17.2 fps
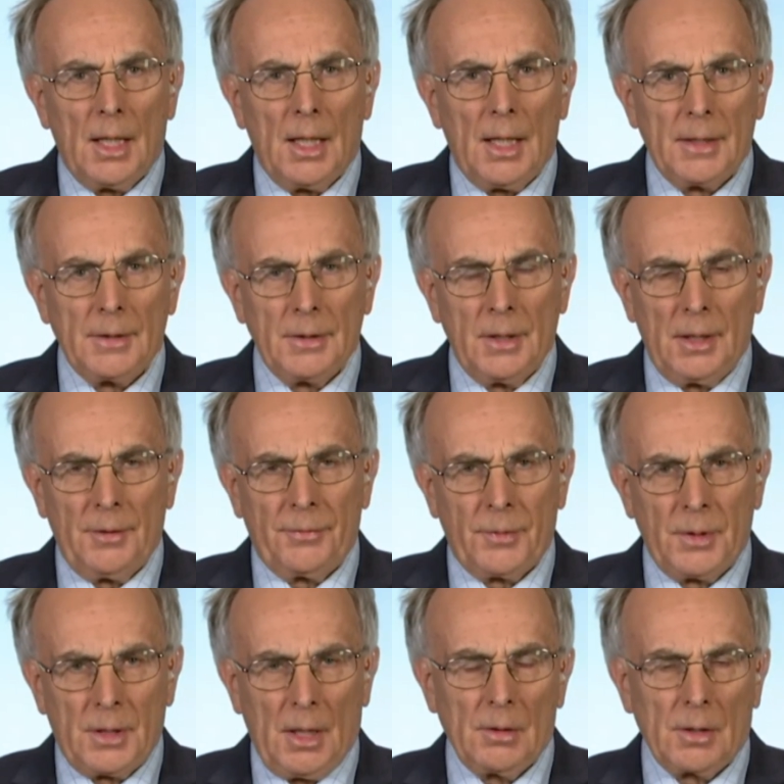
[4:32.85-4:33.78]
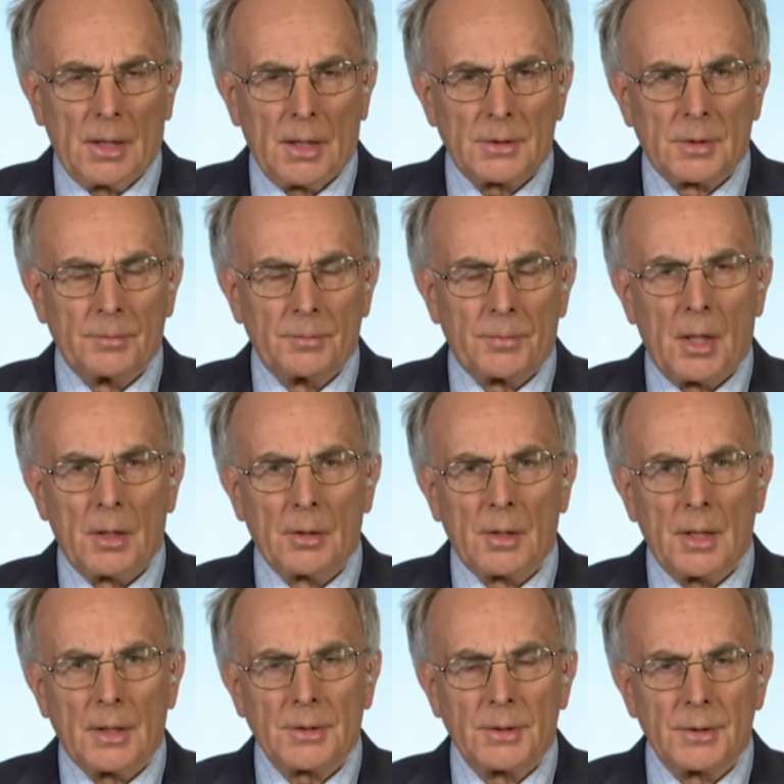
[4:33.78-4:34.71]
and if we don't get some
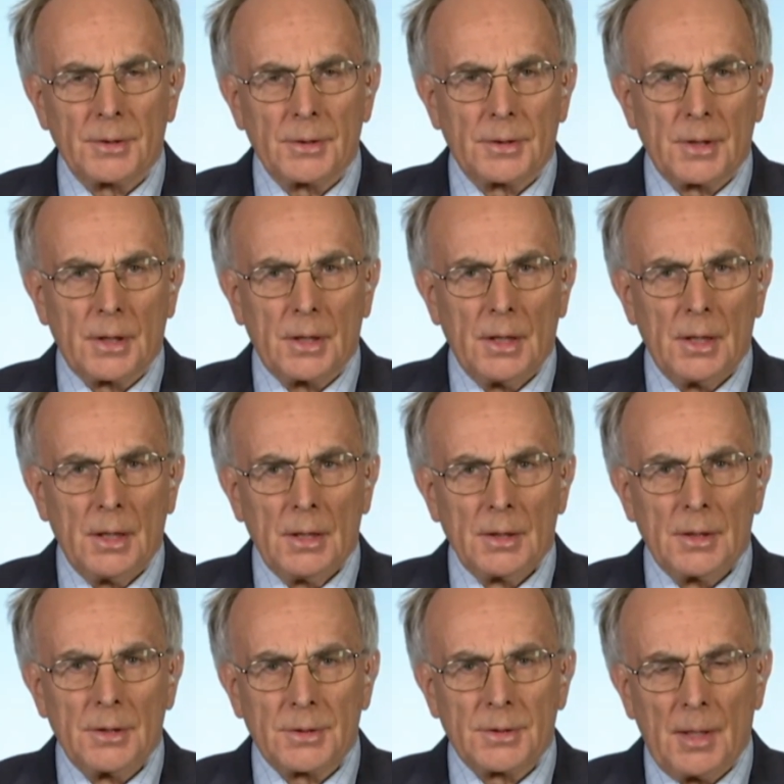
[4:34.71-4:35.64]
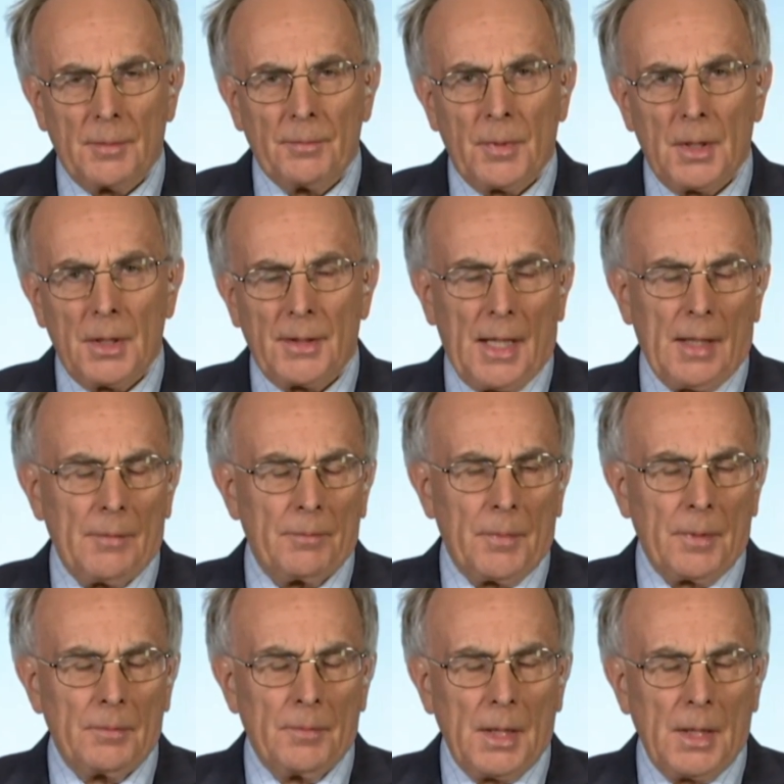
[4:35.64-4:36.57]
progress at December,
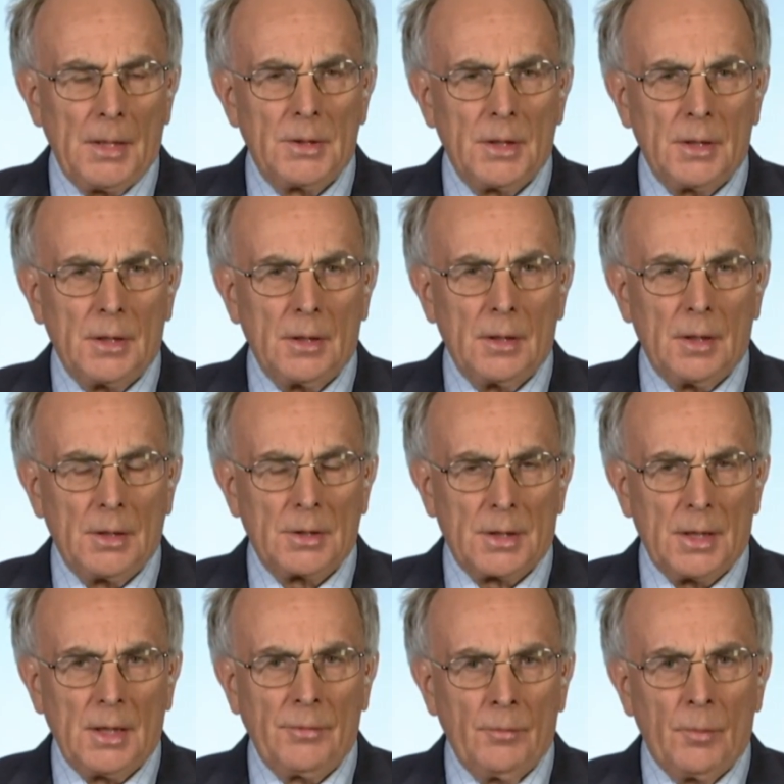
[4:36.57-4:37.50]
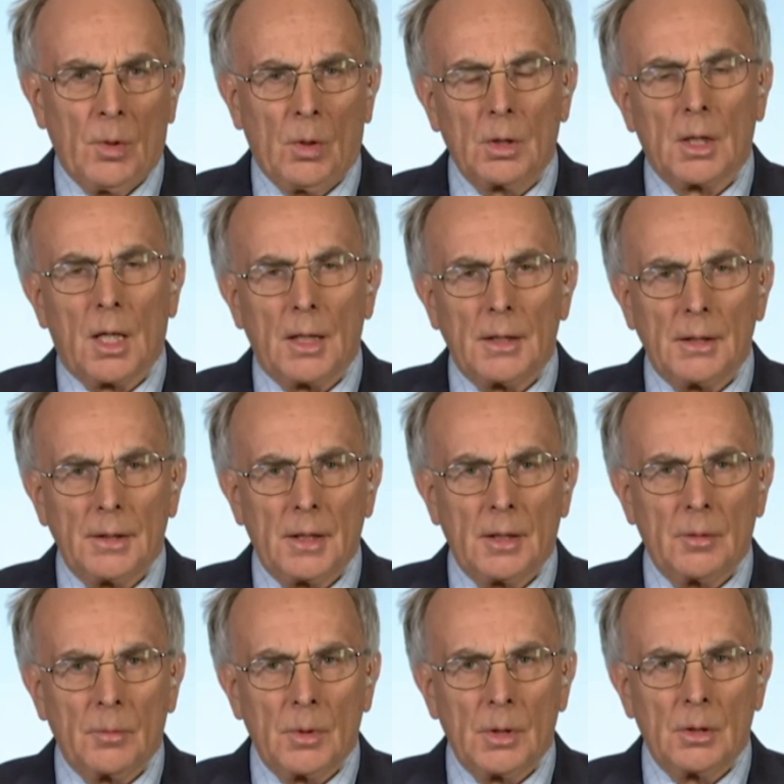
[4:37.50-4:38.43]
that means it's even more
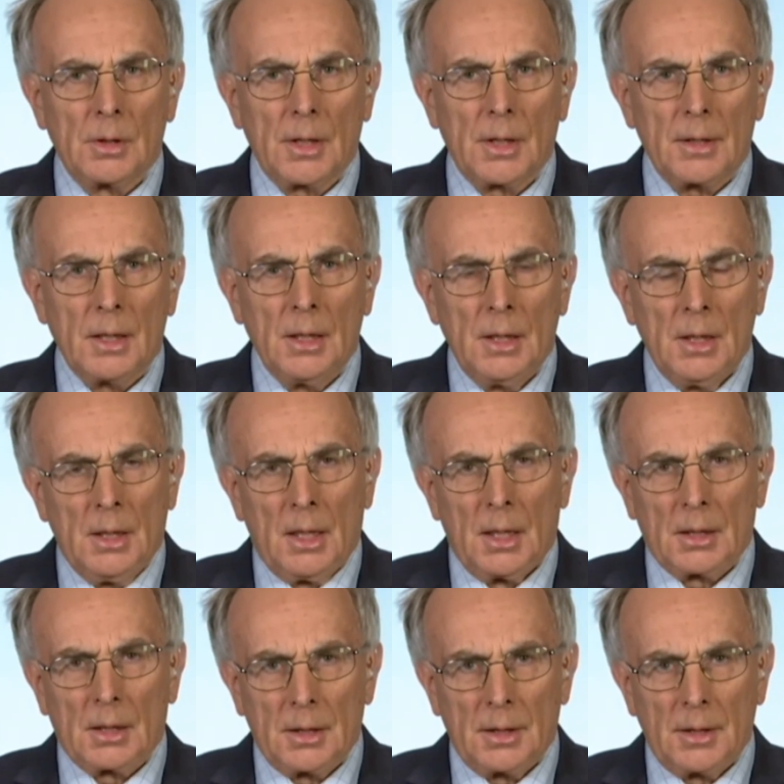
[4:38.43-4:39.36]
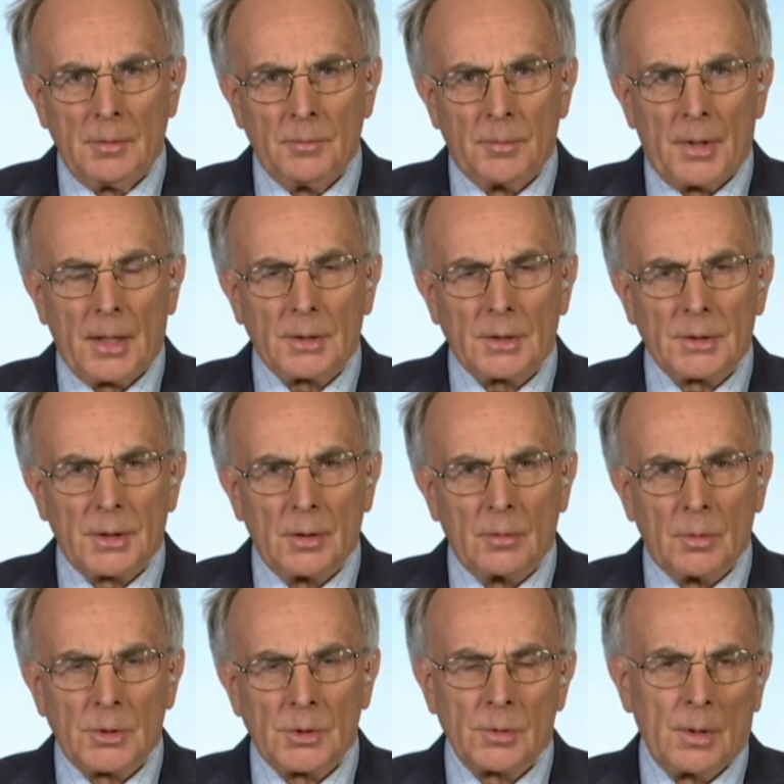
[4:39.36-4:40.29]
likely that we'll get a clean
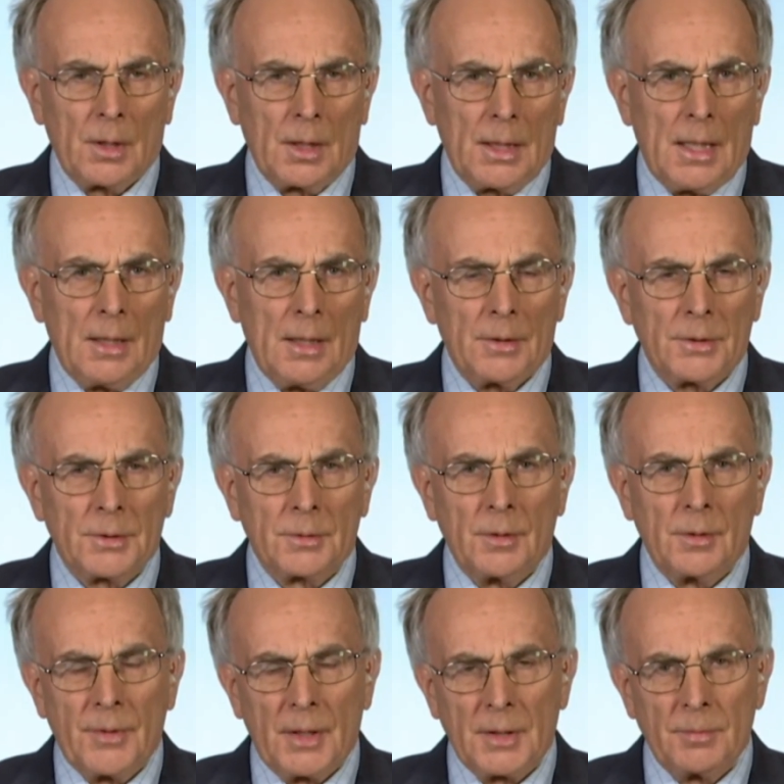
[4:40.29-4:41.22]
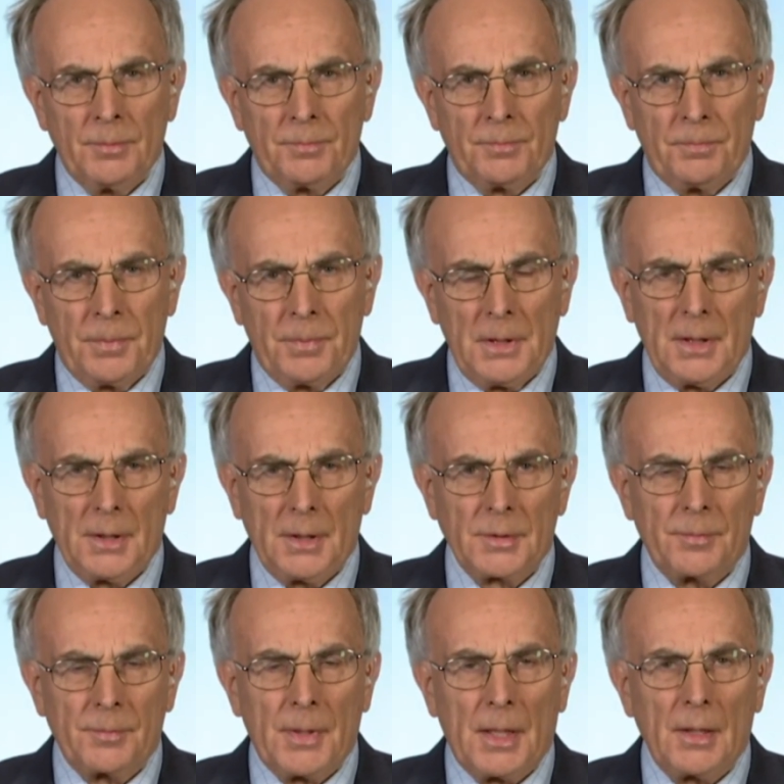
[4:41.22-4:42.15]
Brexit, which will allow us to invest
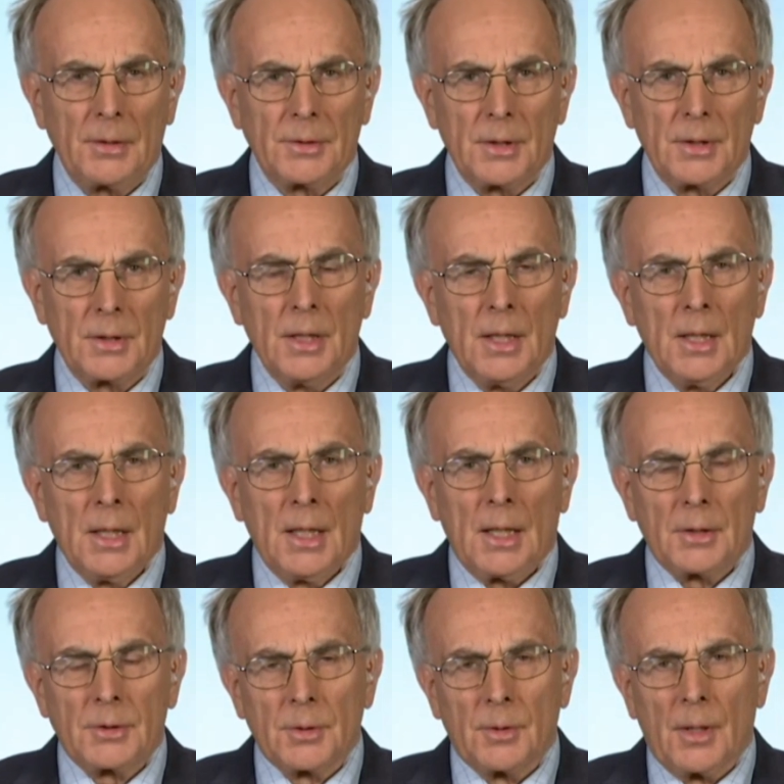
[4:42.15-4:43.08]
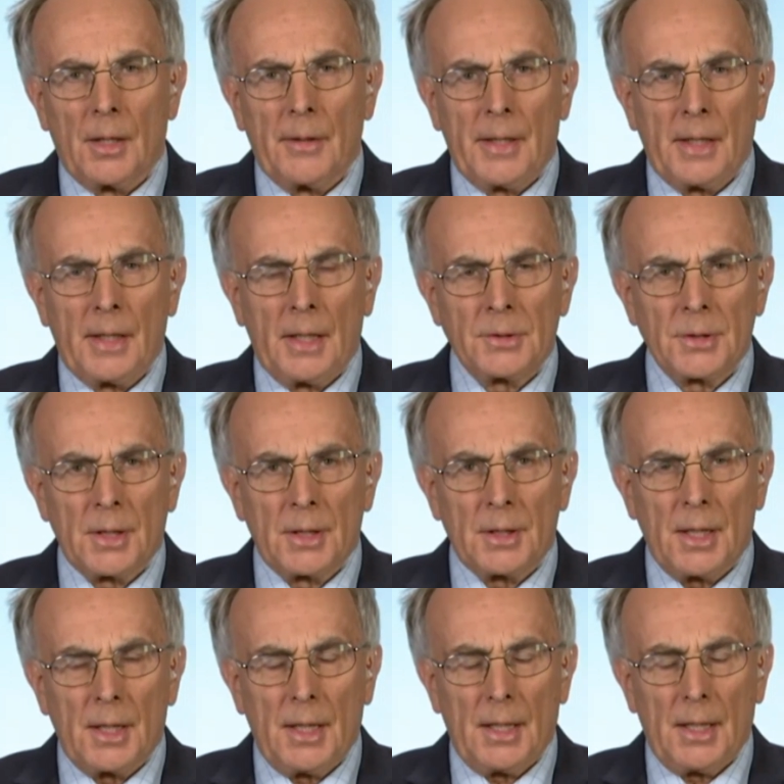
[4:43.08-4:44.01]
billions of pounds in to our
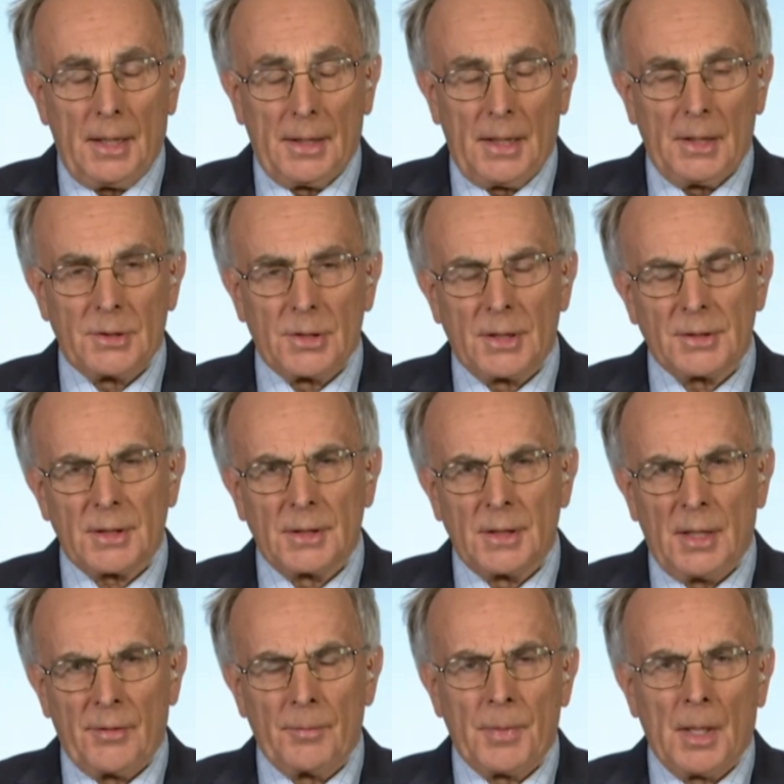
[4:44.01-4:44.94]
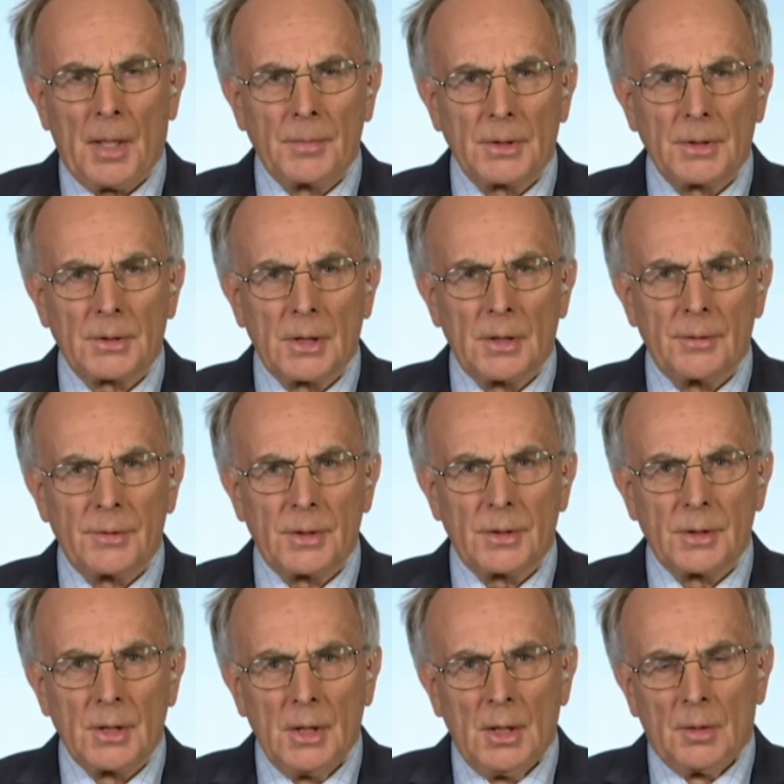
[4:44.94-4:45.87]
NHS and other public
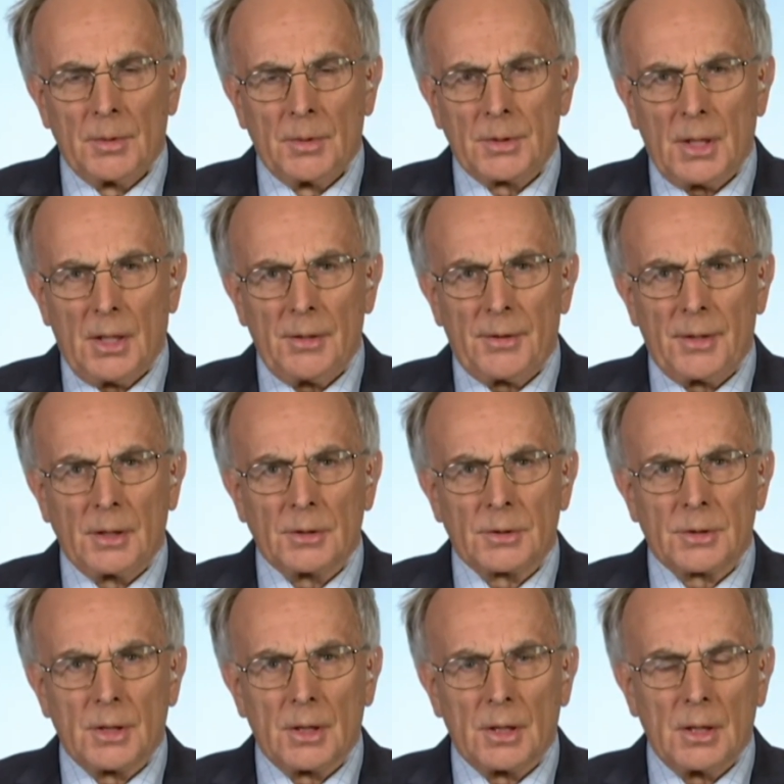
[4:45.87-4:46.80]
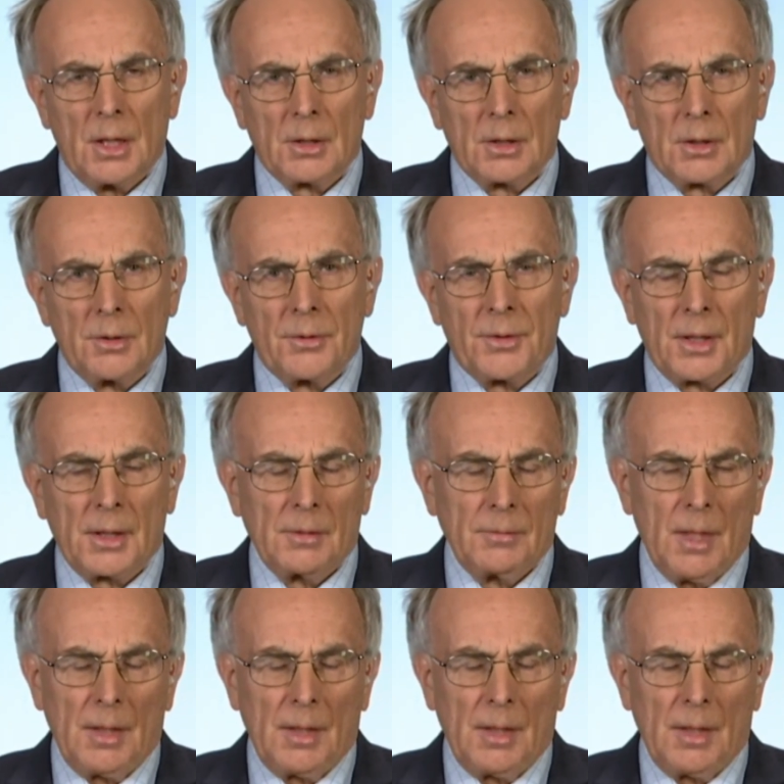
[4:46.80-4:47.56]
services, which I think's a good thing.